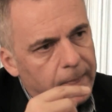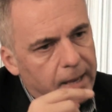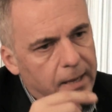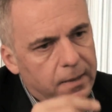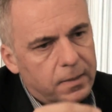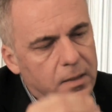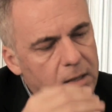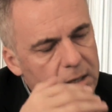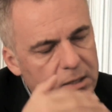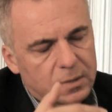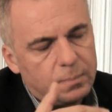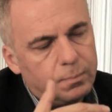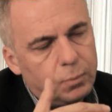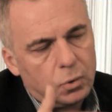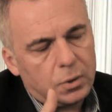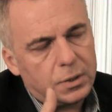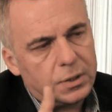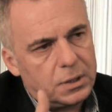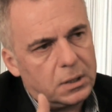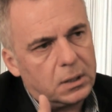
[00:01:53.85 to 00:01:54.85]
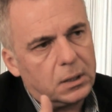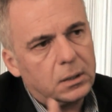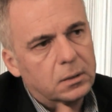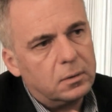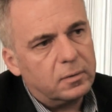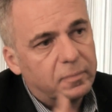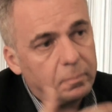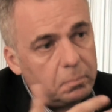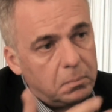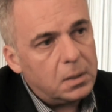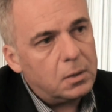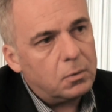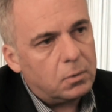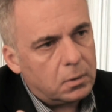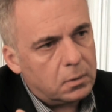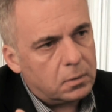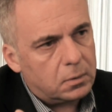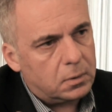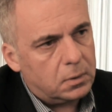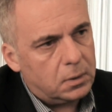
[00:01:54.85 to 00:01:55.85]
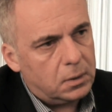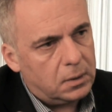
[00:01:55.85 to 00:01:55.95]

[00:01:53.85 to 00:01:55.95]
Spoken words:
and this book is a kind of mirror